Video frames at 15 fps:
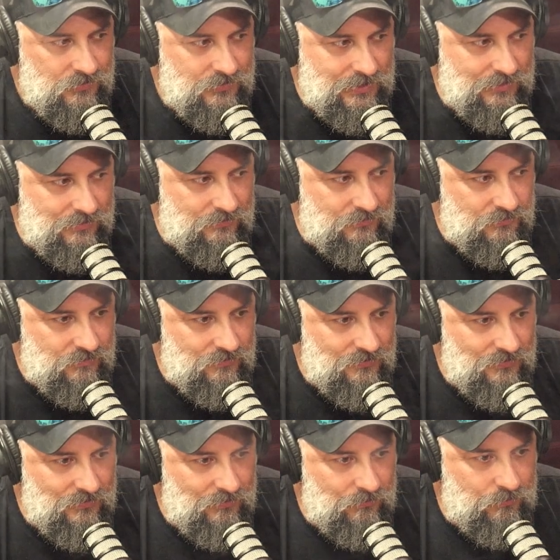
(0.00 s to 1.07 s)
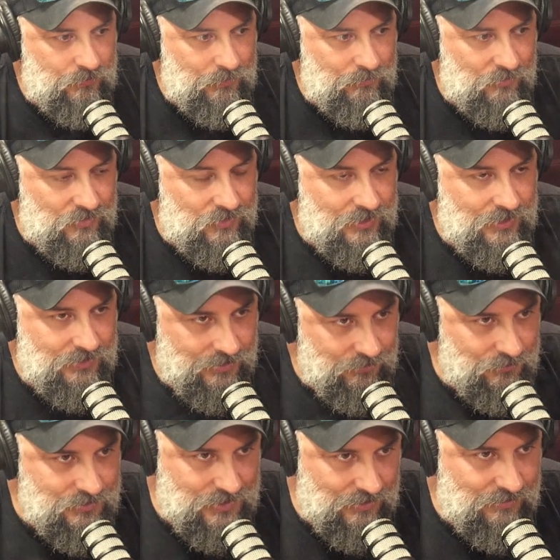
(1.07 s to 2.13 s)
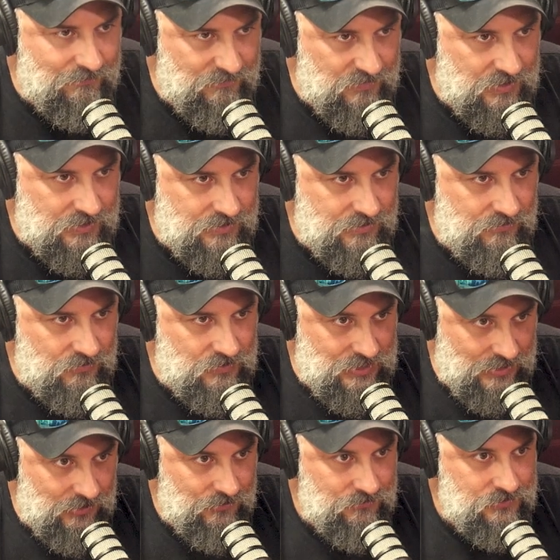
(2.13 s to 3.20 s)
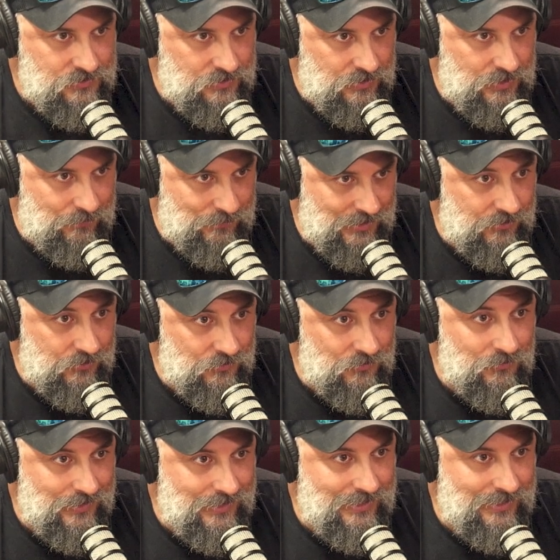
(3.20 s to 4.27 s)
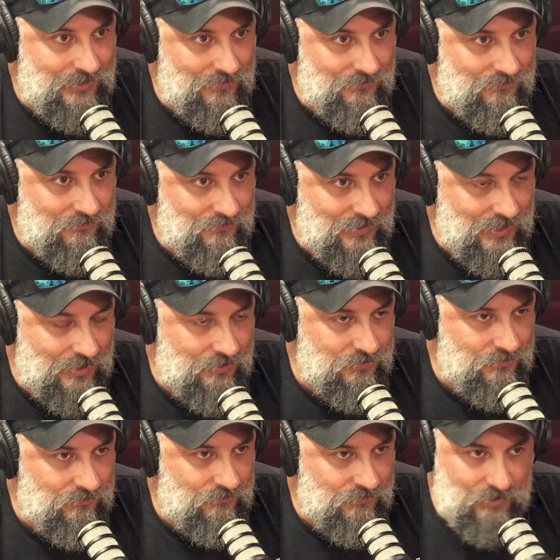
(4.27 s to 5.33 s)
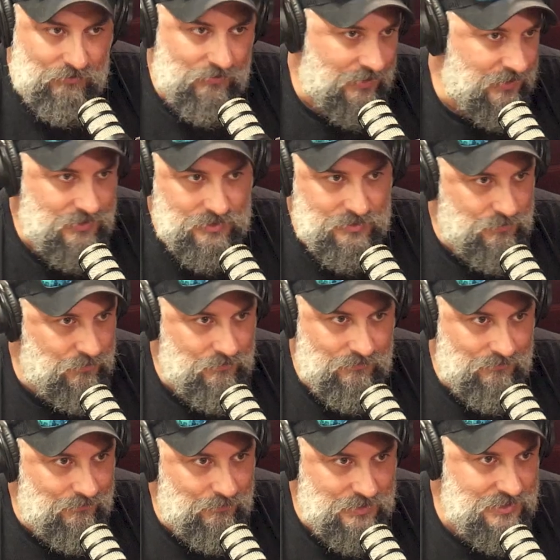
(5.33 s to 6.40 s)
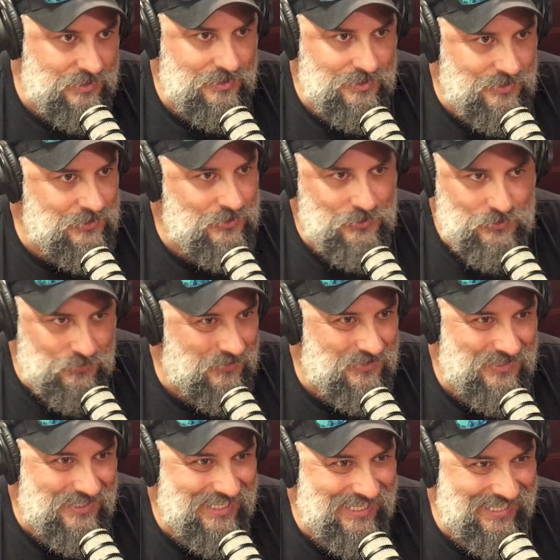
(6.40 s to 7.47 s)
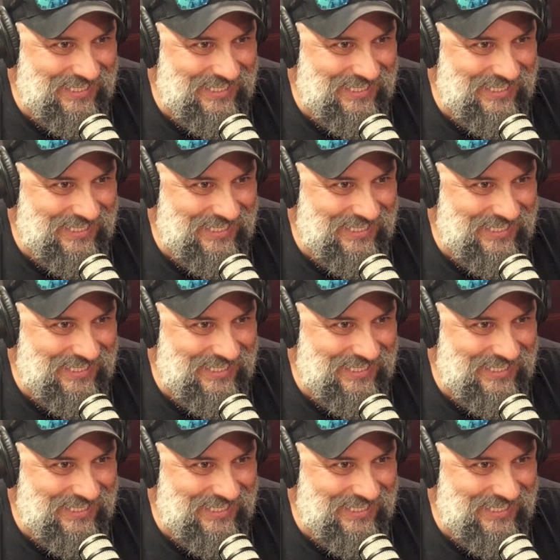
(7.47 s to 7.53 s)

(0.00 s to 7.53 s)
that people thought it was going to affect tariffs and they might go away. And now everything's just business as usual.